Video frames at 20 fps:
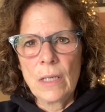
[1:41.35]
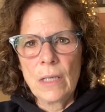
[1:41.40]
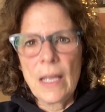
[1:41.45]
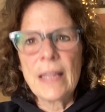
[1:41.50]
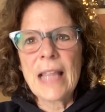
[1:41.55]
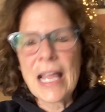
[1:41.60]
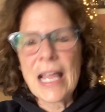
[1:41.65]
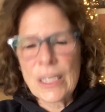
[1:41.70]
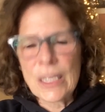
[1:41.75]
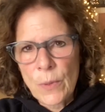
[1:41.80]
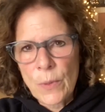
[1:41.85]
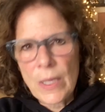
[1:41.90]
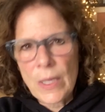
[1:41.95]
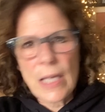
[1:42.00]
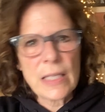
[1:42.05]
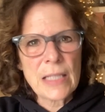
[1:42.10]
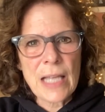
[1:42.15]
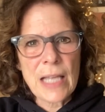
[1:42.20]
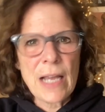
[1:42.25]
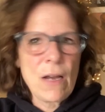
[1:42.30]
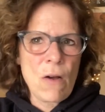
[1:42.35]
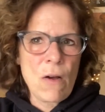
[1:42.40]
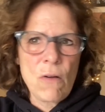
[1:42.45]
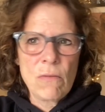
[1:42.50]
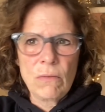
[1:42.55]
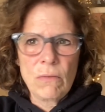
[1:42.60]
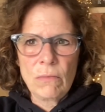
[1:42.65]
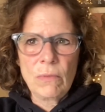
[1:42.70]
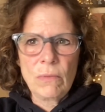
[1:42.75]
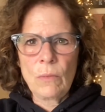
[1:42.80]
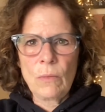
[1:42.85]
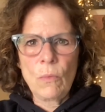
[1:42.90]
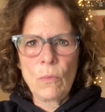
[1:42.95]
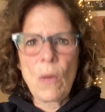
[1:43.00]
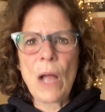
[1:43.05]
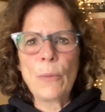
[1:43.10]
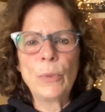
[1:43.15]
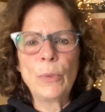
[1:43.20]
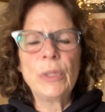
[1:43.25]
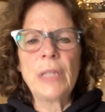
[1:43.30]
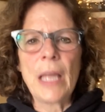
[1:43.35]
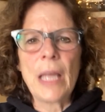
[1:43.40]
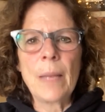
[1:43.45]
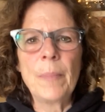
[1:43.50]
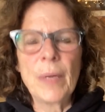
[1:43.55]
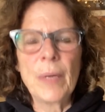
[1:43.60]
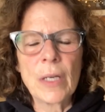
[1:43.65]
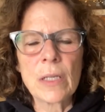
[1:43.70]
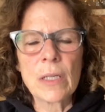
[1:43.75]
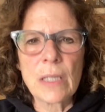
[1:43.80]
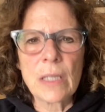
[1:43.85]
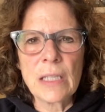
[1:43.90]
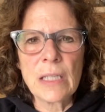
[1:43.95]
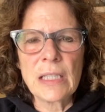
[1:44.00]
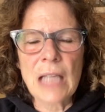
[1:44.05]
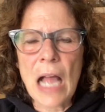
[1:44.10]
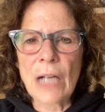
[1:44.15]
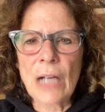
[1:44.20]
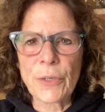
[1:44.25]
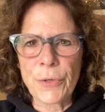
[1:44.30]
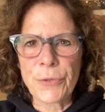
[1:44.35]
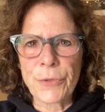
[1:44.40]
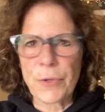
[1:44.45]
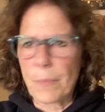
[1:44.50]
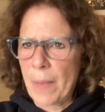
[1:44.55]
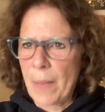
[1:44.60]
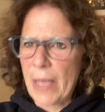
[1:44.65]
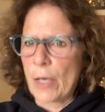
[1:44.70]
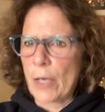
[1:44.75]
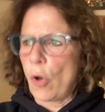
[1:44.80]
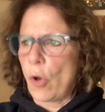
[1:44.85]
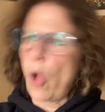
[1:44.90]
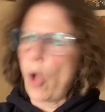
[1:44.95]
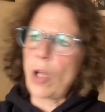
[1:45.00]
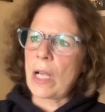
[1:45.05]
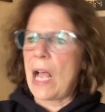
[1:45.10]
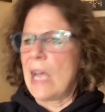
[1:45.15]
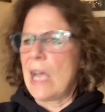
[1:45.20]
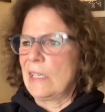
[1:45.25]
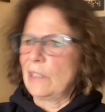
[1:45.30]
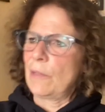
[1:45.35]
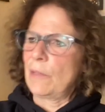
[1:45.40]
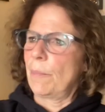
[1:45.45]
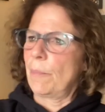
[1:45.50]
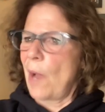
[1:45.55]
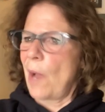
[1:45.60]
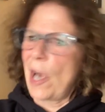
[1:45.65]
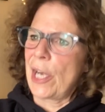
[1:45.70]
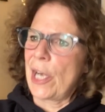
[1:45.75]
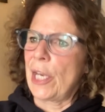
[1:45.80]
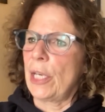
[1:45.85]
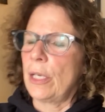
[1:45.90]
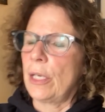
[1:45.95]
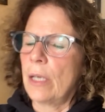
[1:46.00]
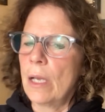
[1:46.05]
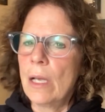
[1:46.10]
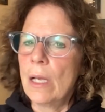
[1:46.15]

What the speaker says: And that's when they say, oh, well, why would they? Because these doctors are making all kinds of money.